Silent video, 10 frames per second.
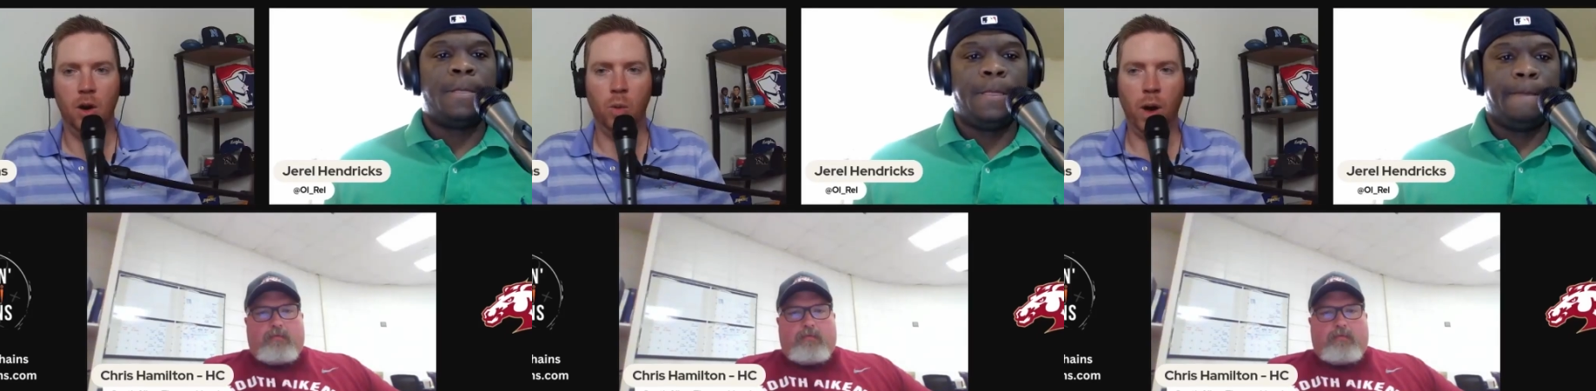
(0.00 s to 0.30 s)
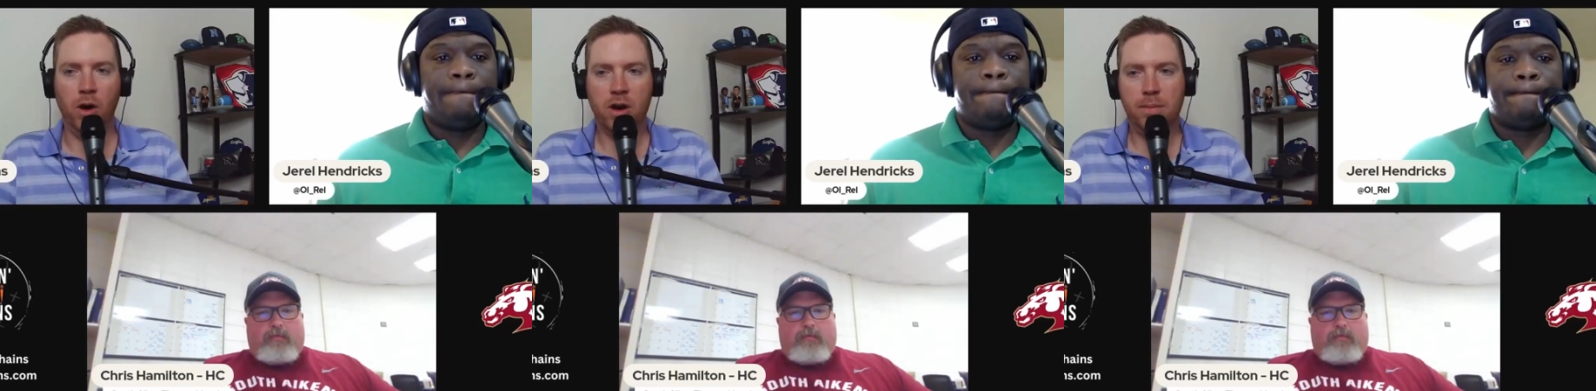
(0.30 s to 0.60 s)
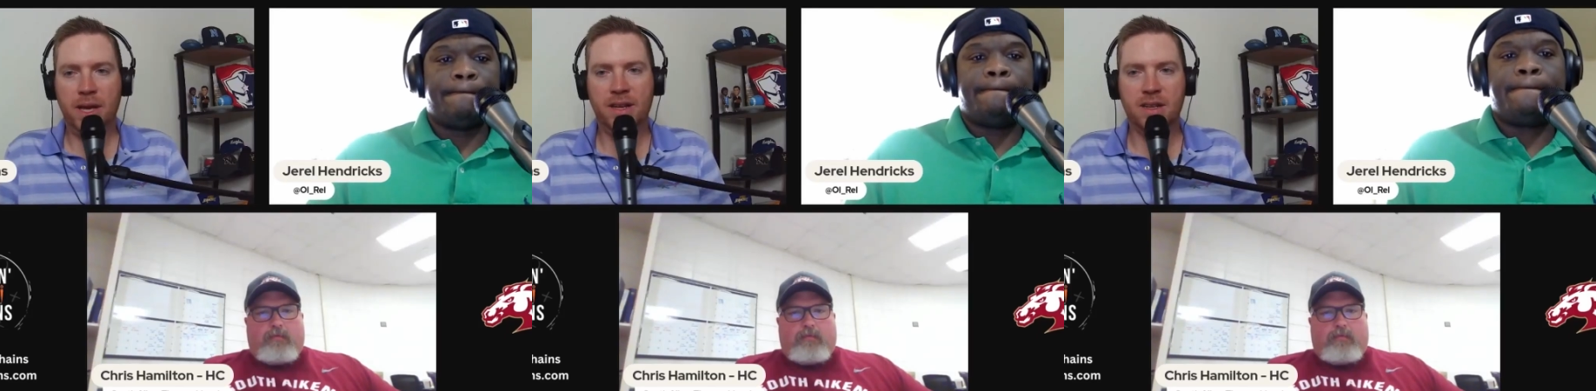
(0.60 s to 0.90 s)
Speaker 1: Welcome
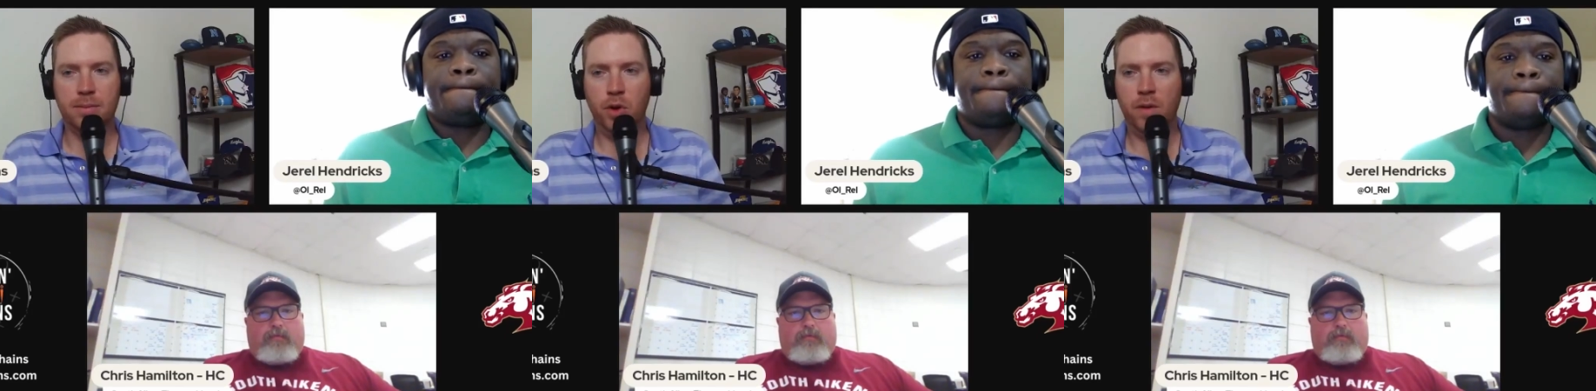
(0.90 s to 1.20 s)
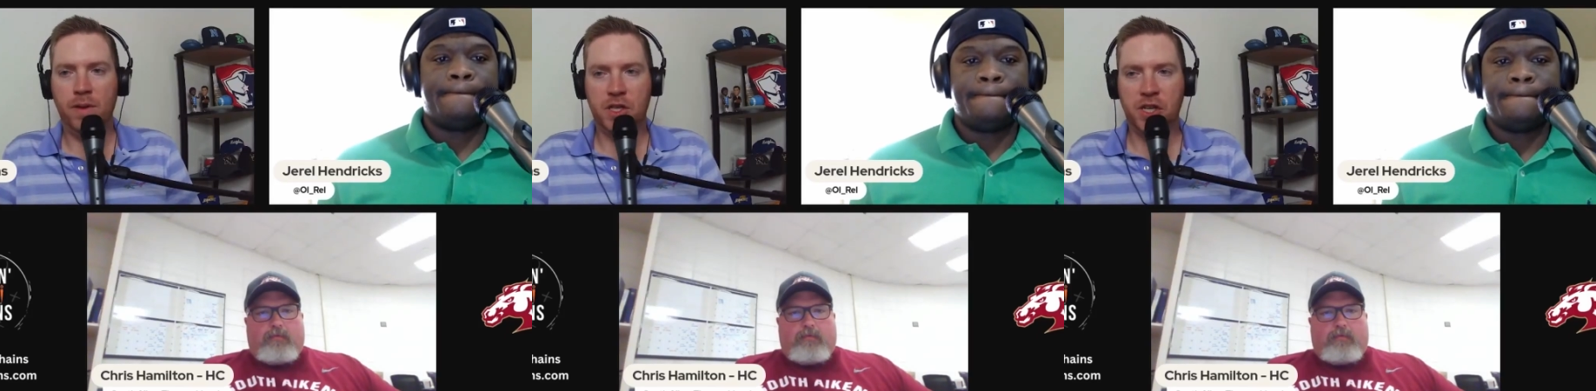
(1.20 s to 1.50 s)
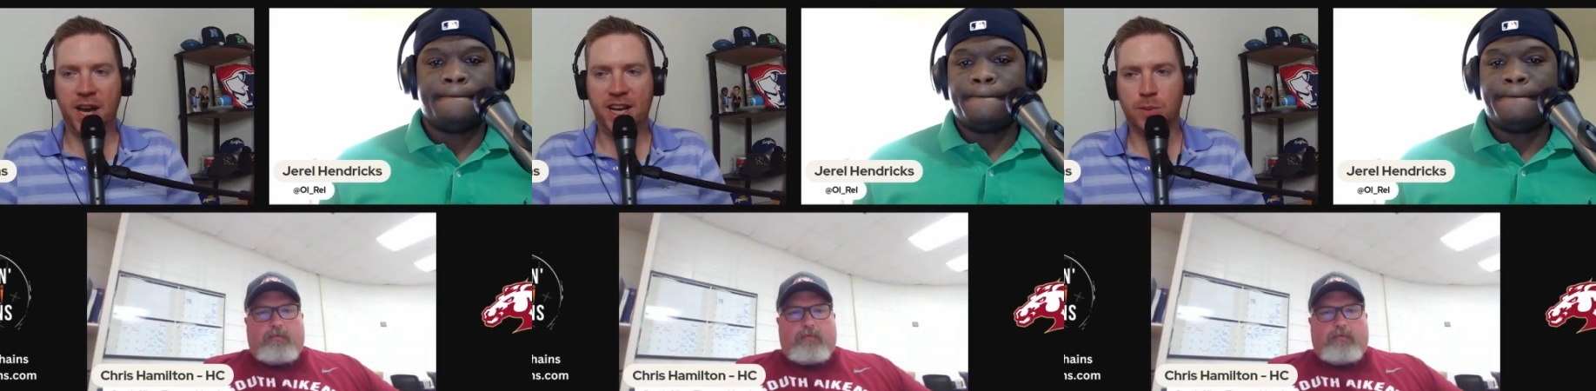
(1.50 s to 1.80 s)
in to Moving the
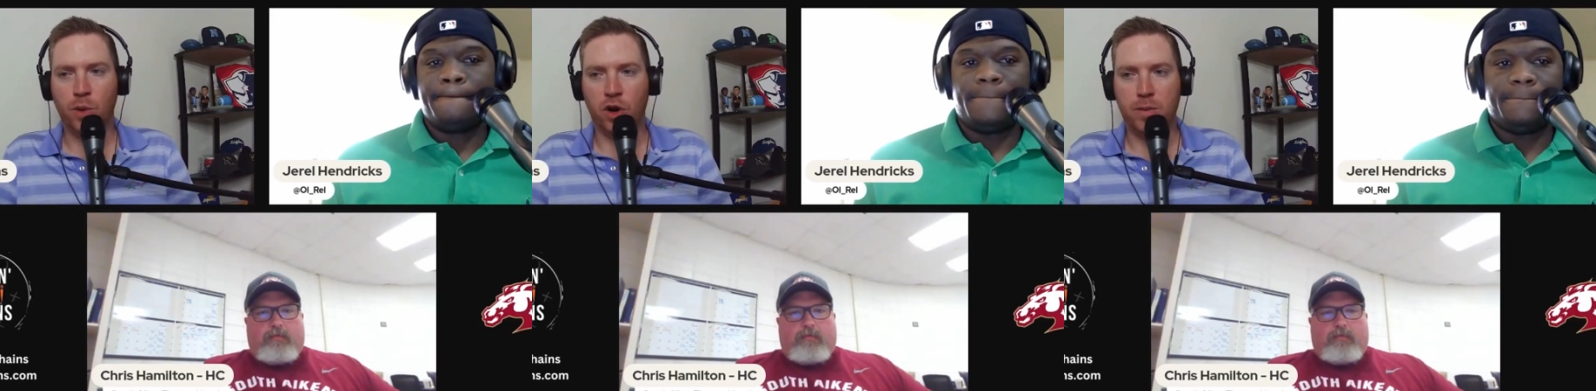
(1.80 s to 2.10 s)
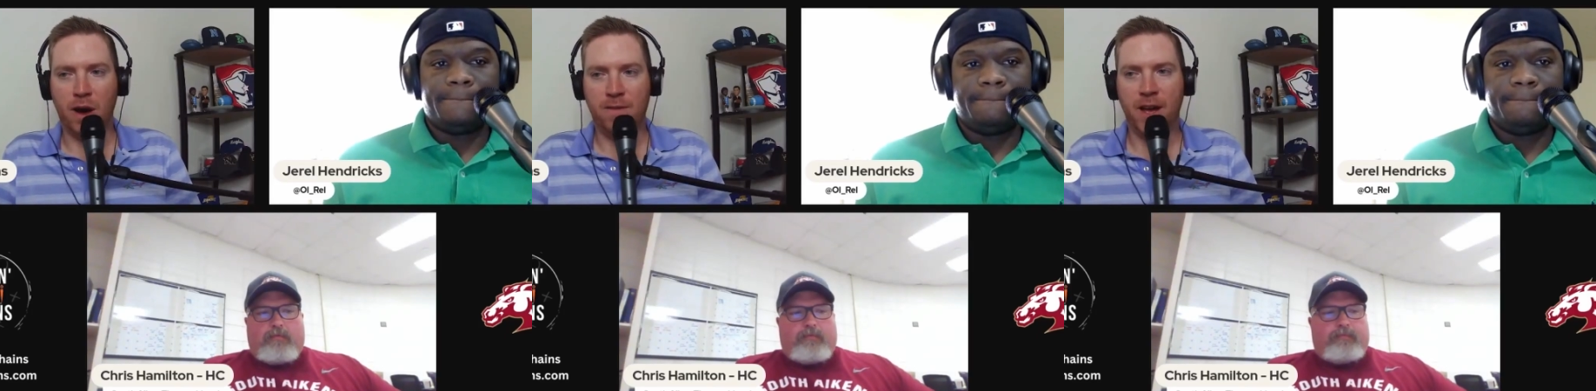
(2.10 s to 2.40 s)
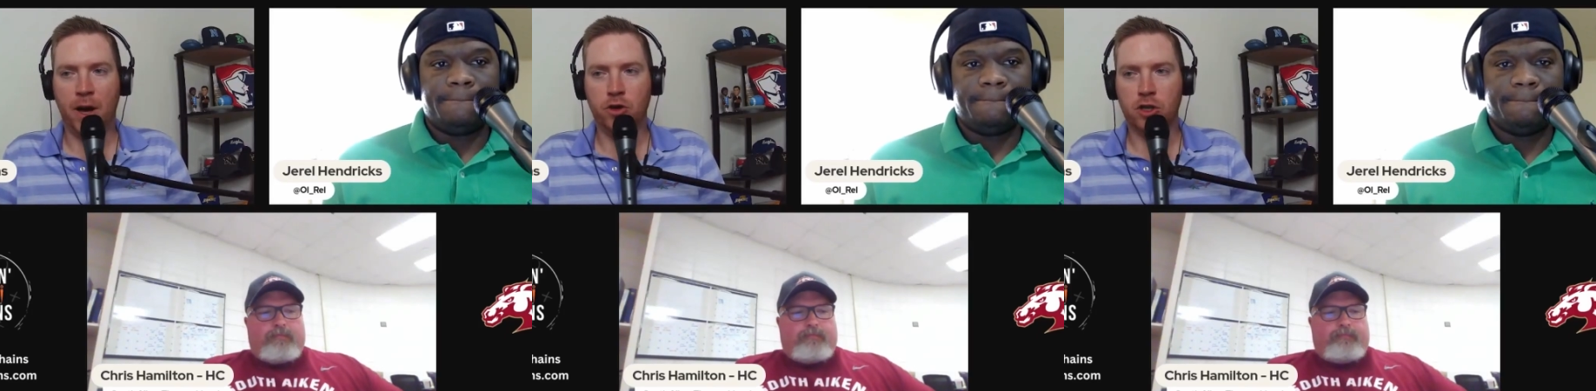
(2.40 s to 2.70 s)
Chains, brought to you by
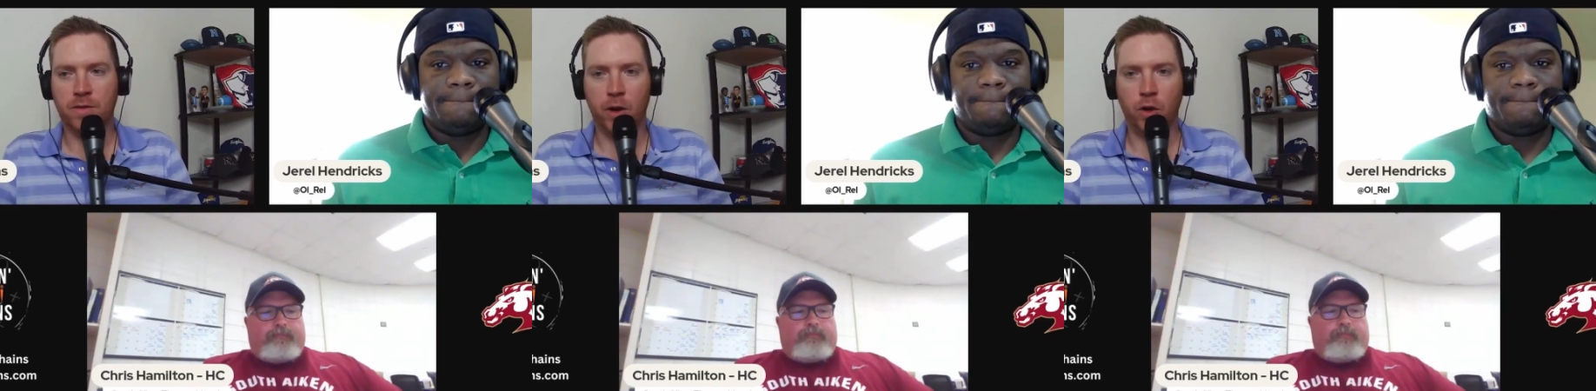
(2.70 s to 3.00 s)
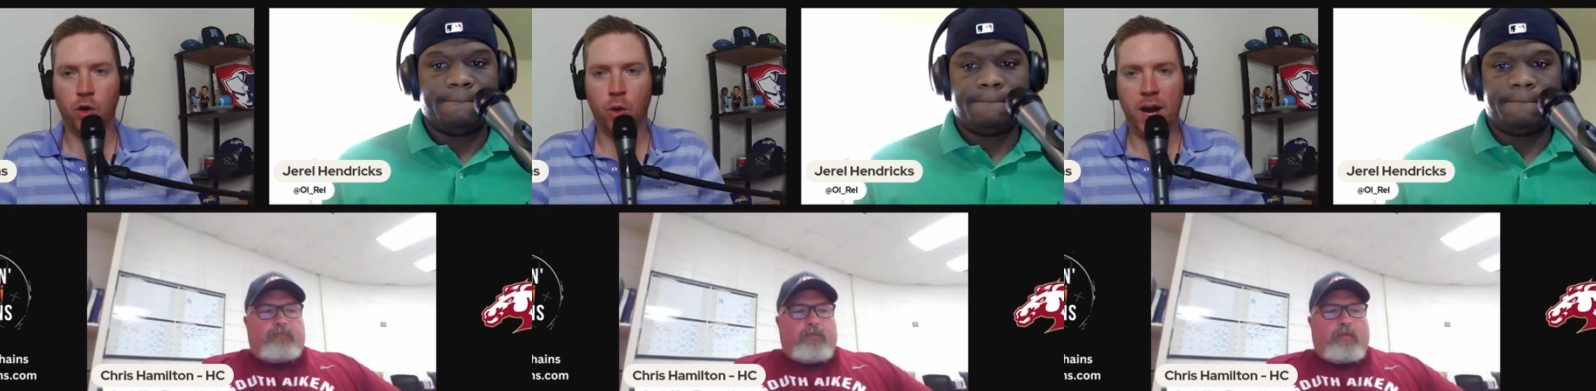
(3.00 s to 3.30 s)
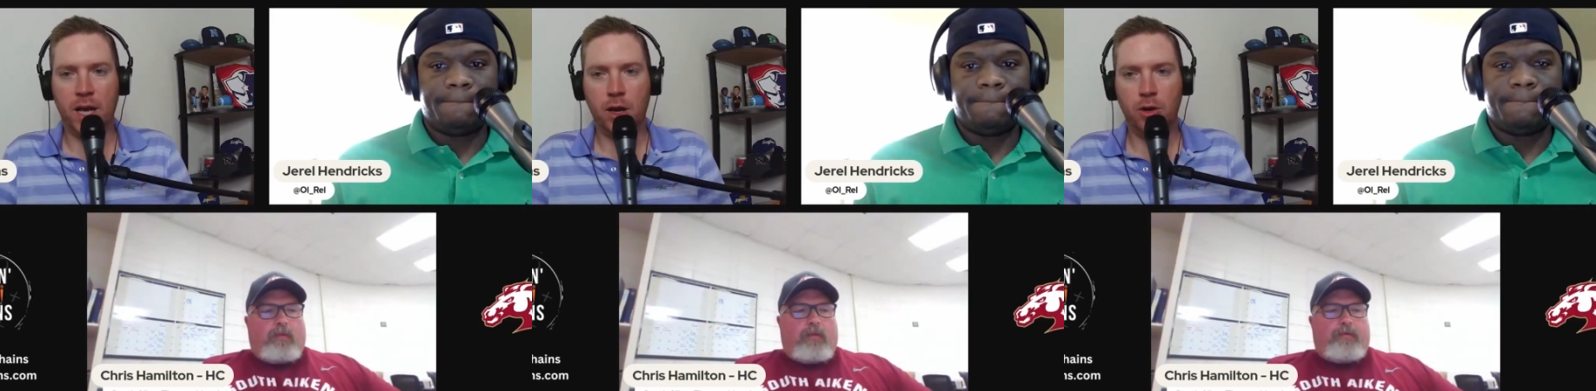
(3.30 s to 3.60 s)
Founders Federal
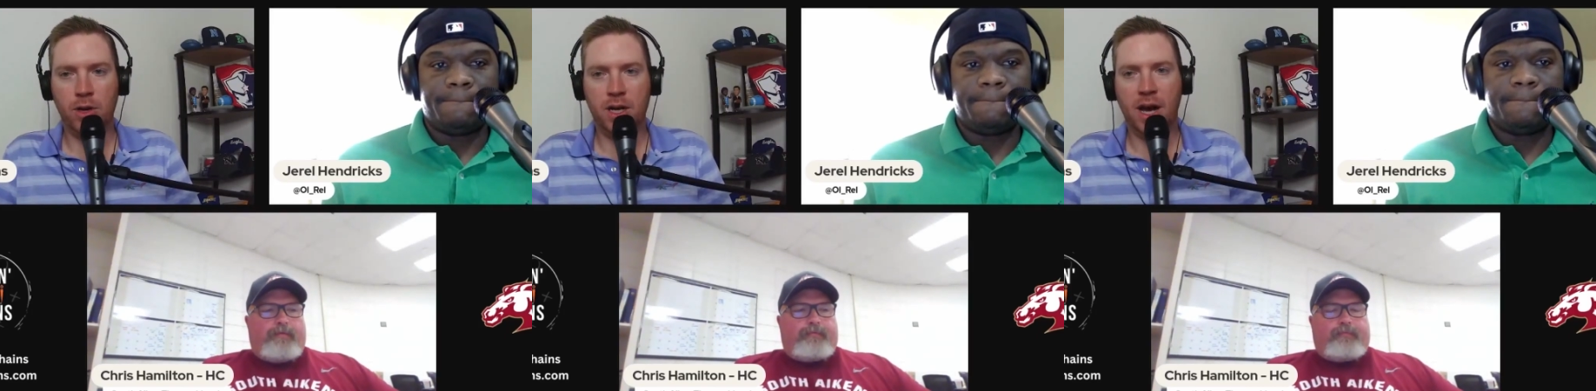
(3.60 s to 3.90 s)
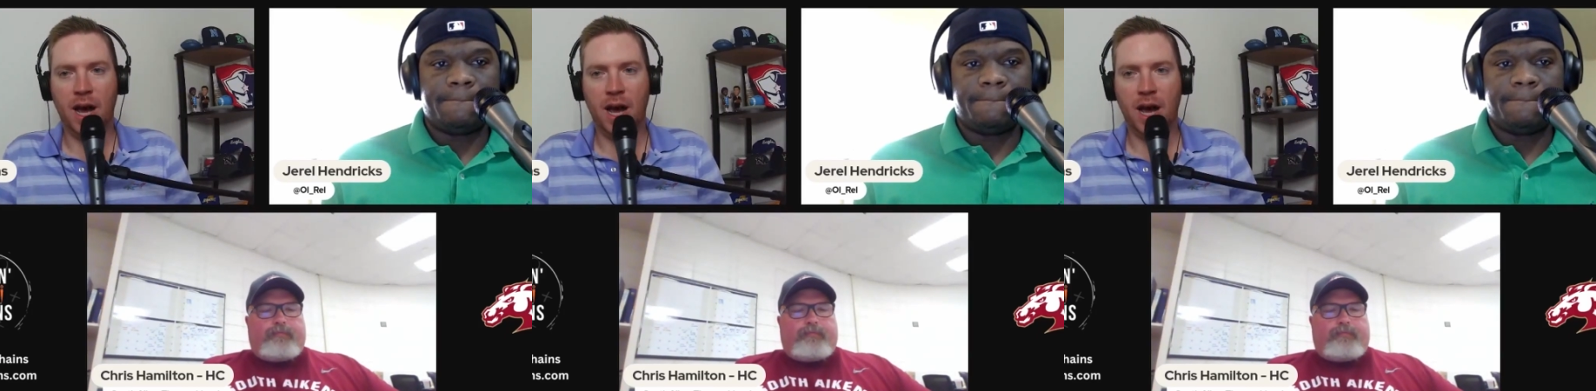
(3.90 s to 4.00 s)
Credit Union.